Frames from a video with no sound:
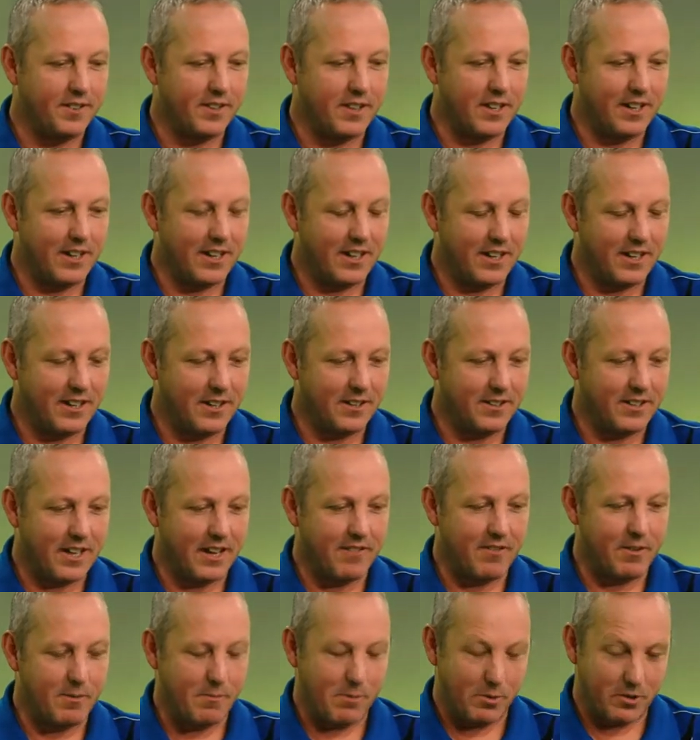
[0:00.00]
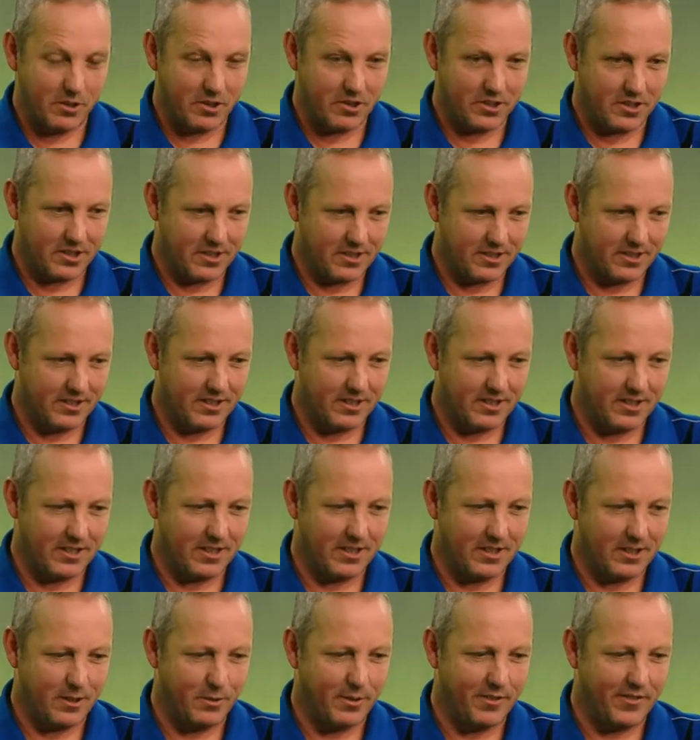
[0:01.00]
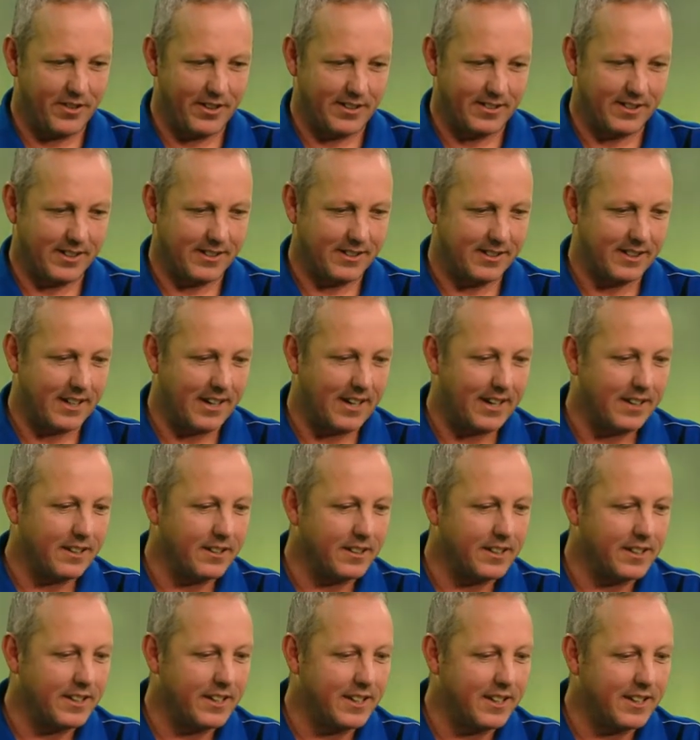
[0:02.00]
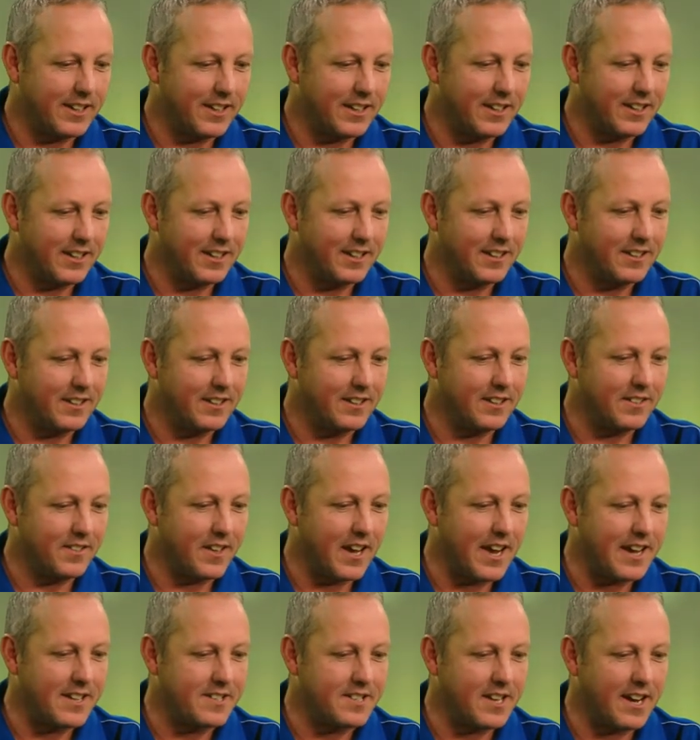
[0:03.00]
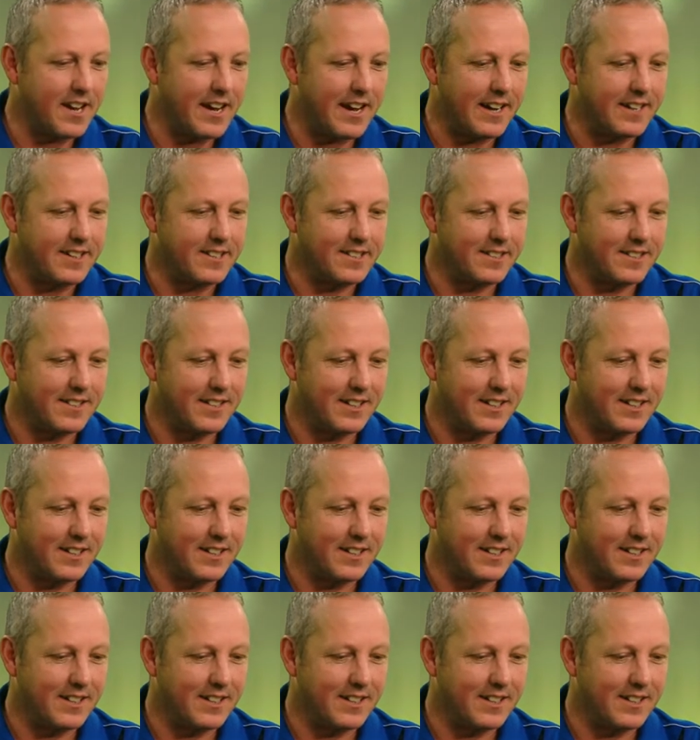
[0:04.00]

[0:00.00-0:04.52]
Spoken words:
David Moyes and Louis van Gaal, the head-to-head.